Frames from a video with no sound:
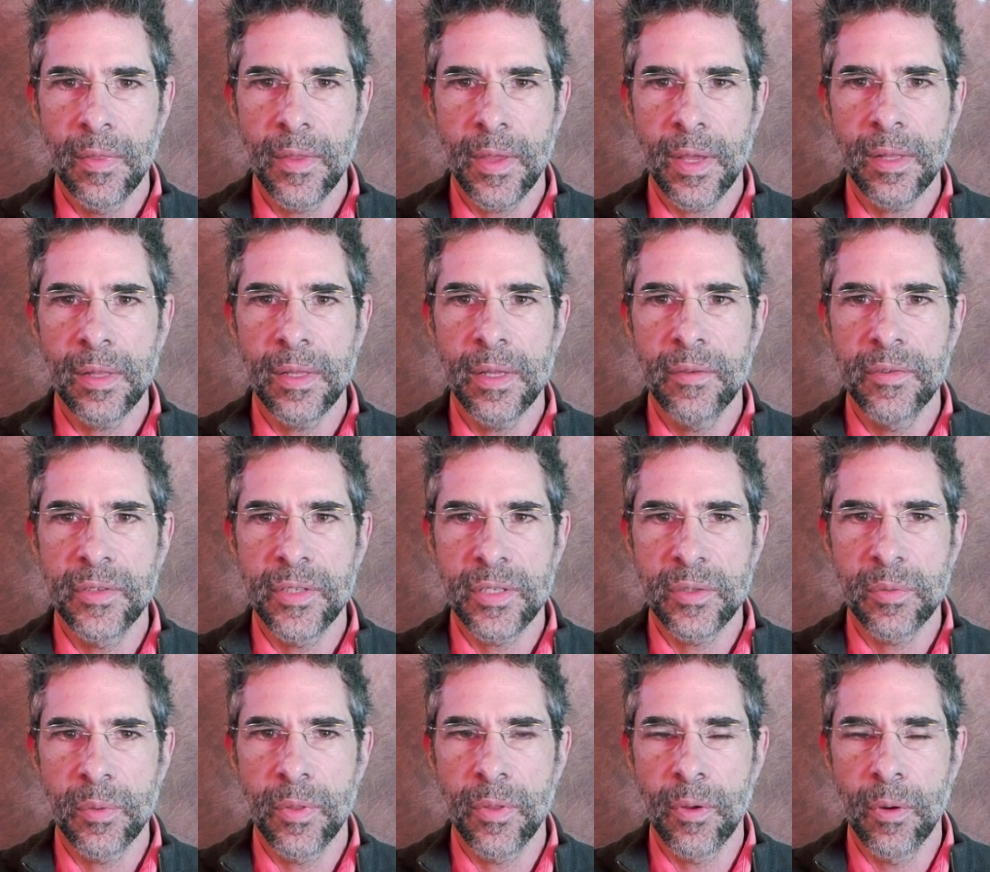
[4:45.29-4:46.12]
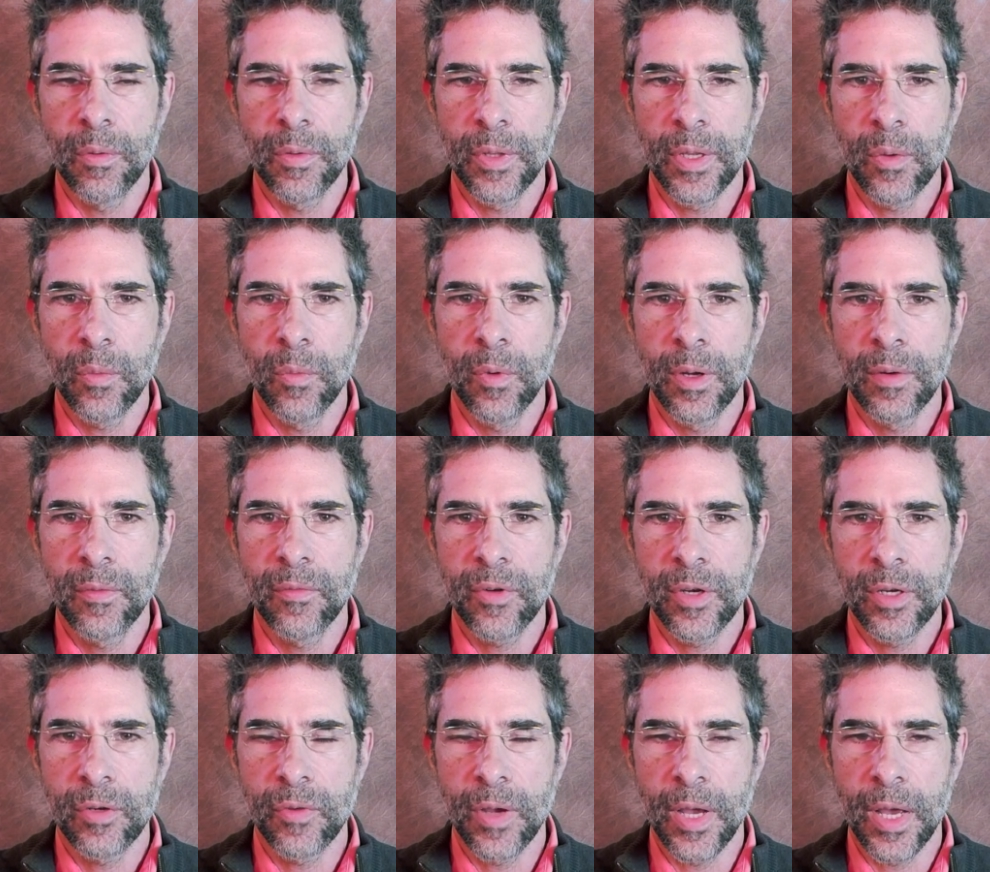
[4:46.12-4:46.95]
That leaves us with only one
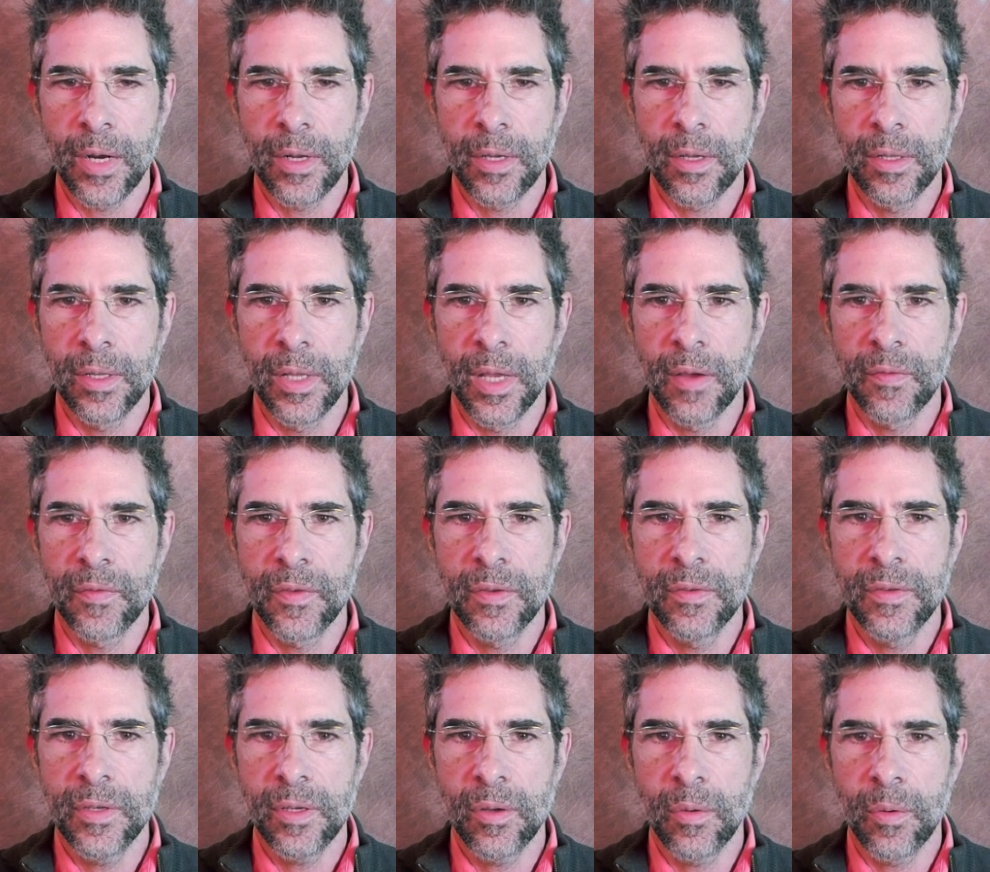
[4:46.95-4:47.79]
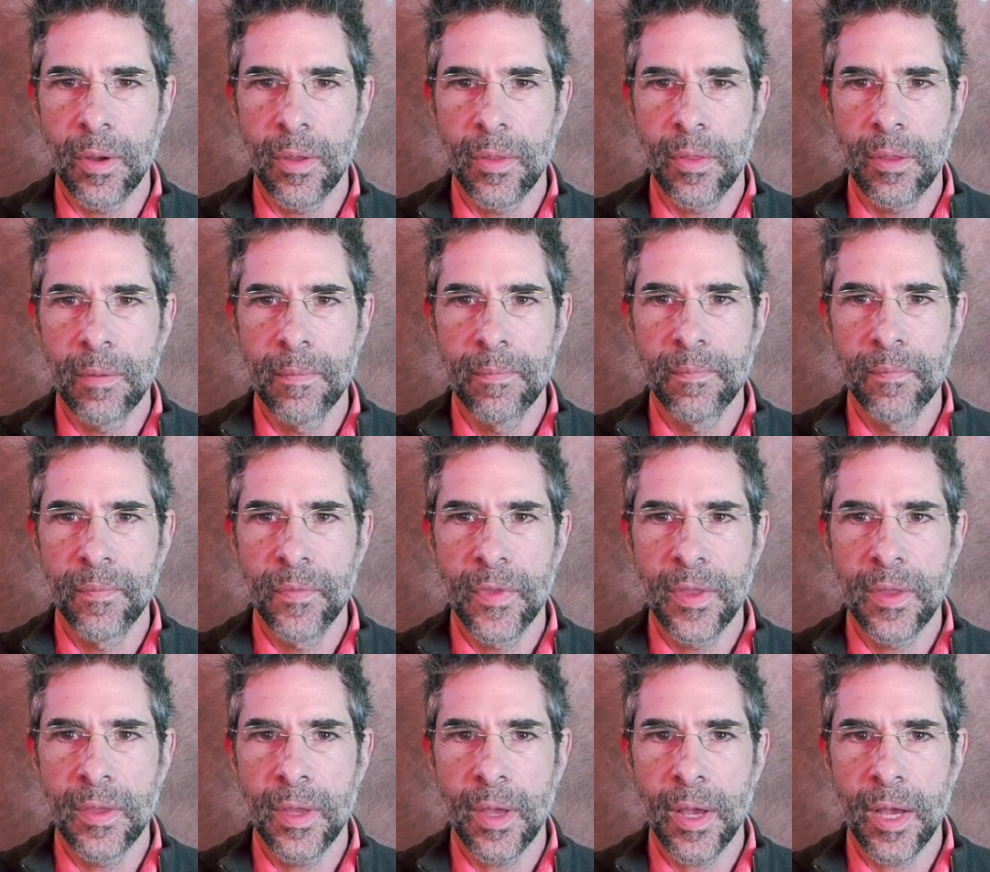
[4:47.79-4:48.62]
free radical left to deal with,
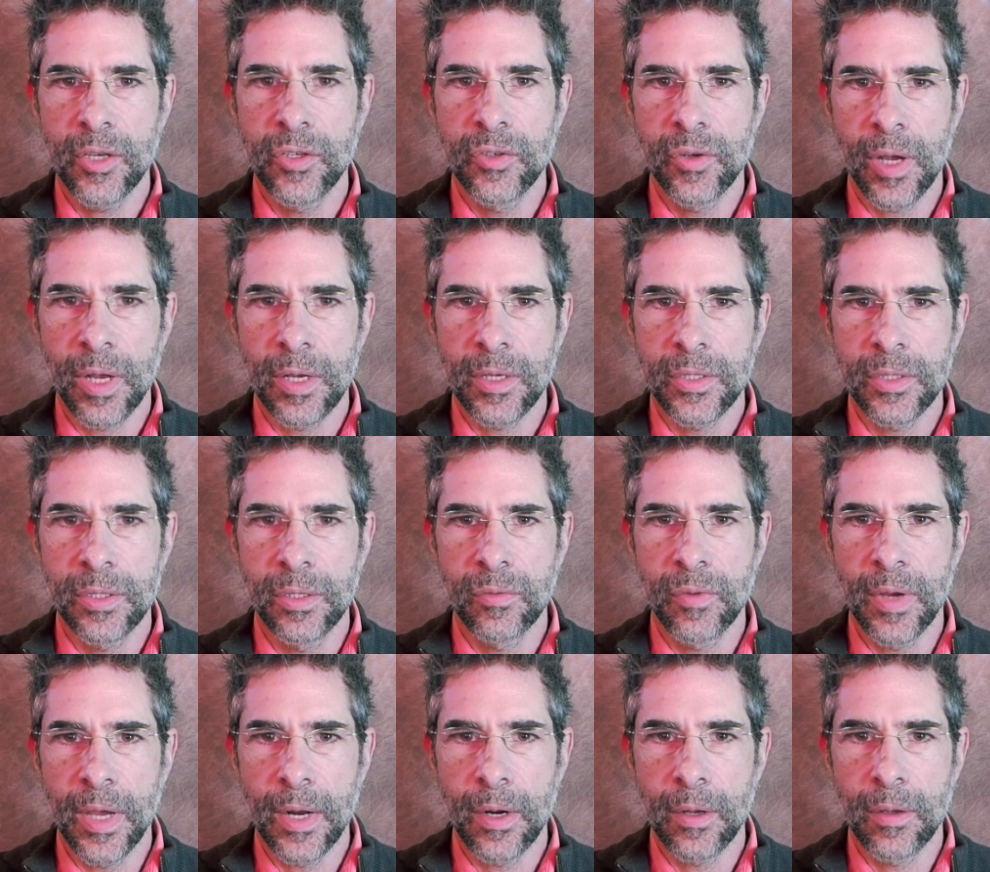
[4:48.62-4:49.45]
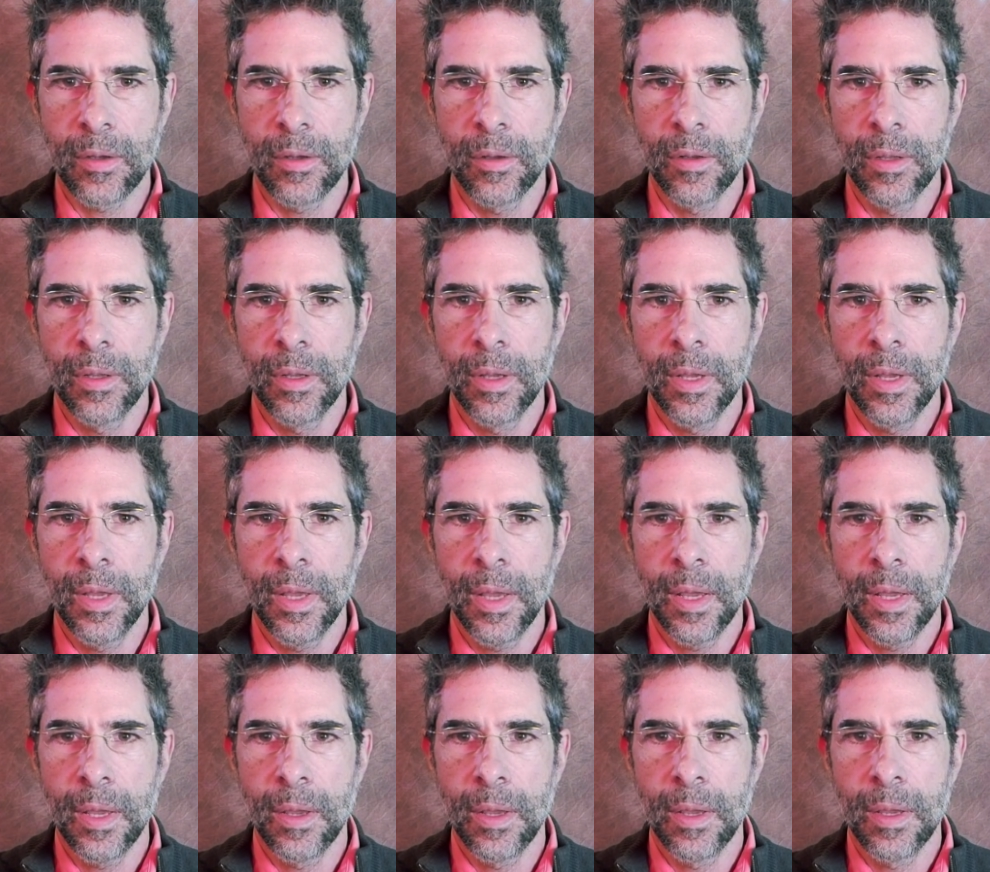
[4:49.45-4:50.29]
the hydroxyl radical,
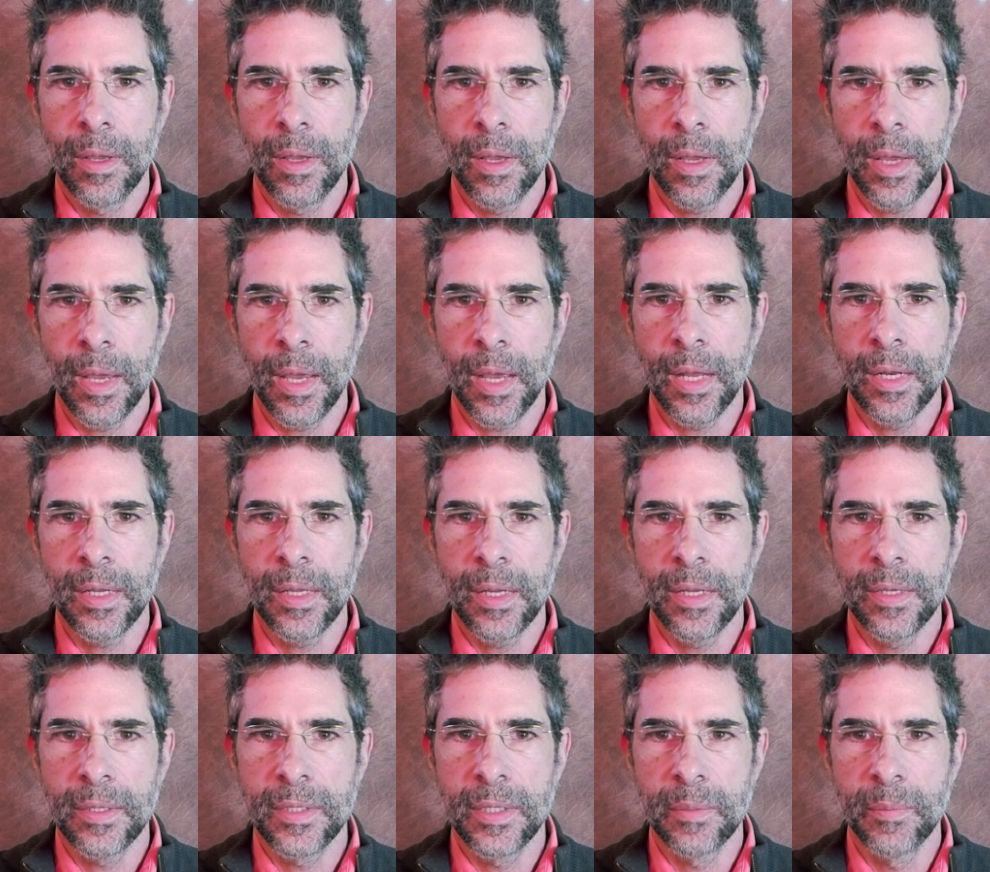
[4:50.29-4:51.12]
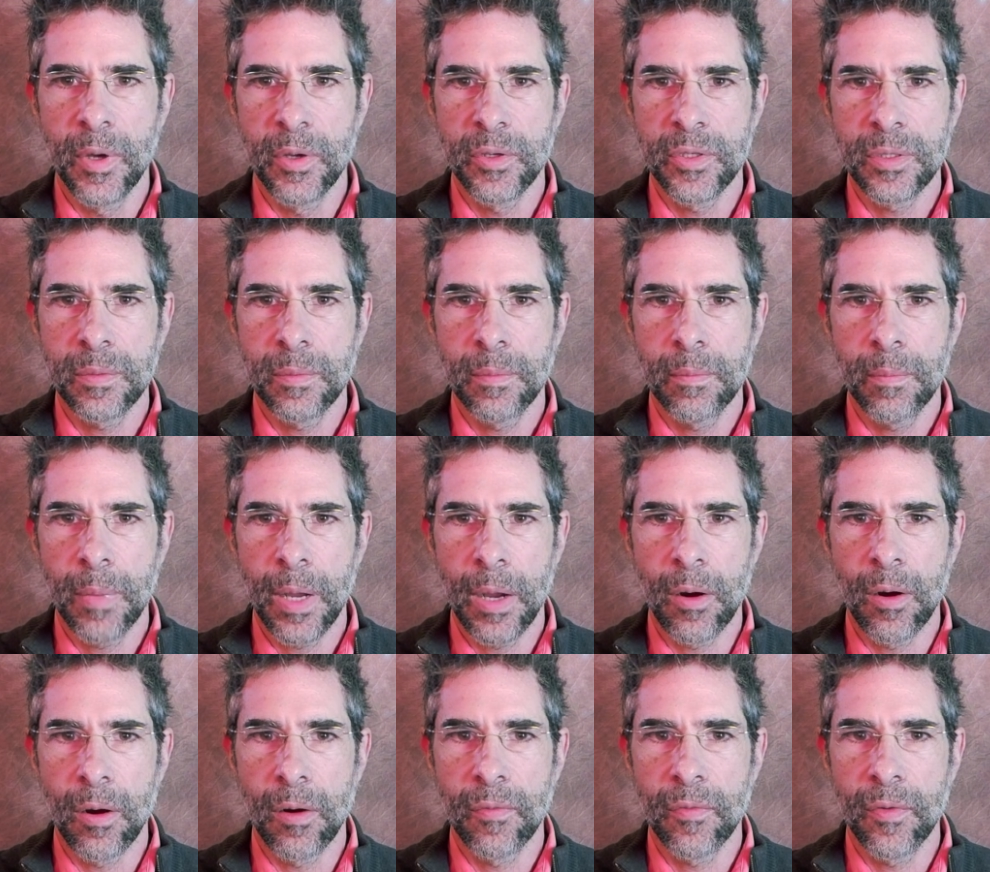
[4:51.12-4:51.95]
and it is the most
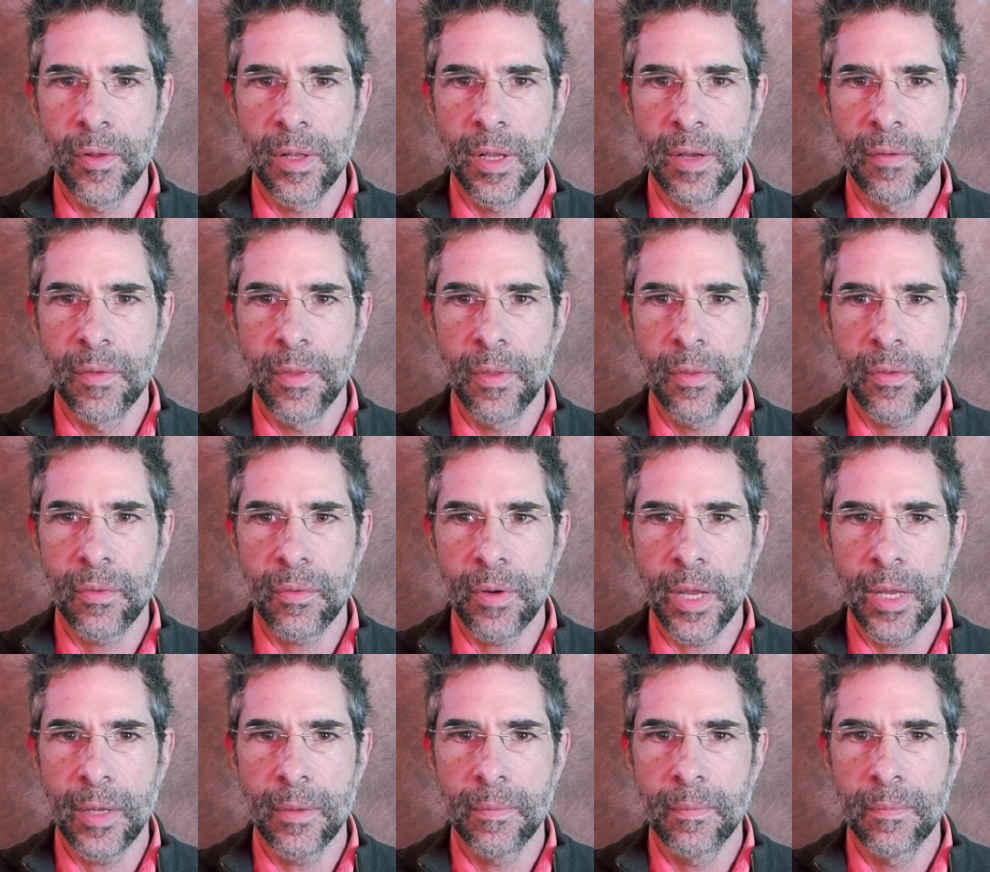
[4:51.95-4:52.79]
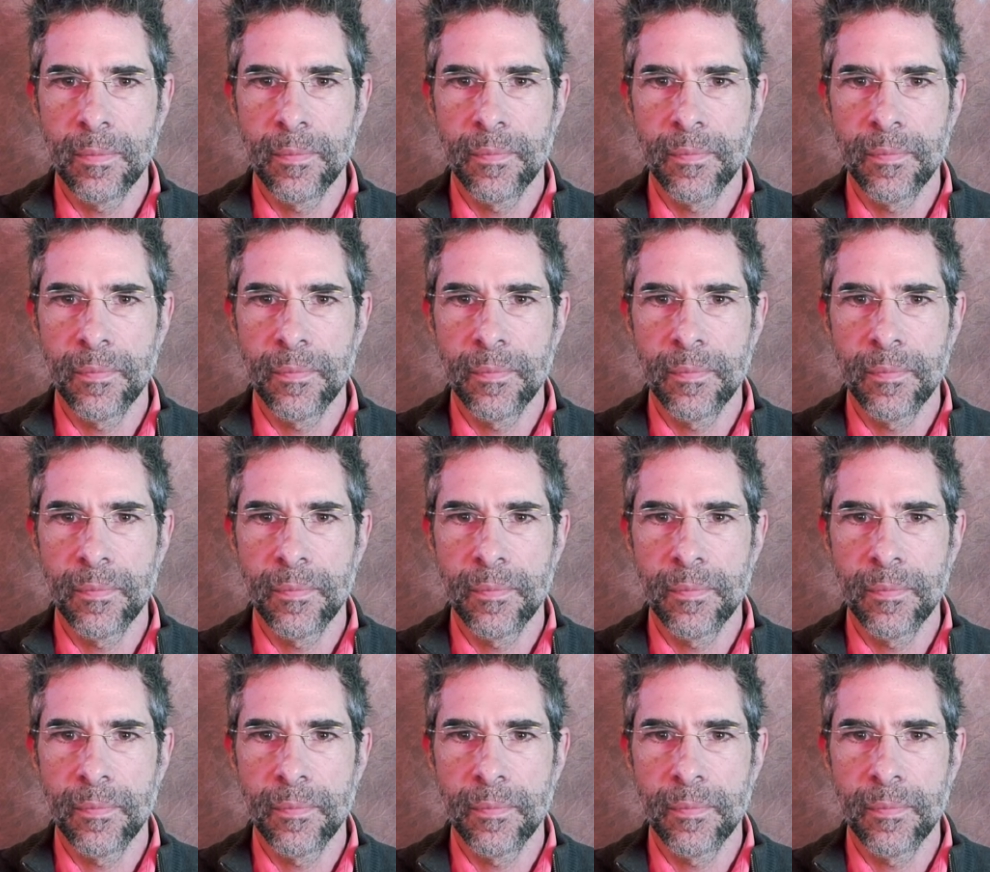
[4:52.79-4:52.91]
powerful of the three.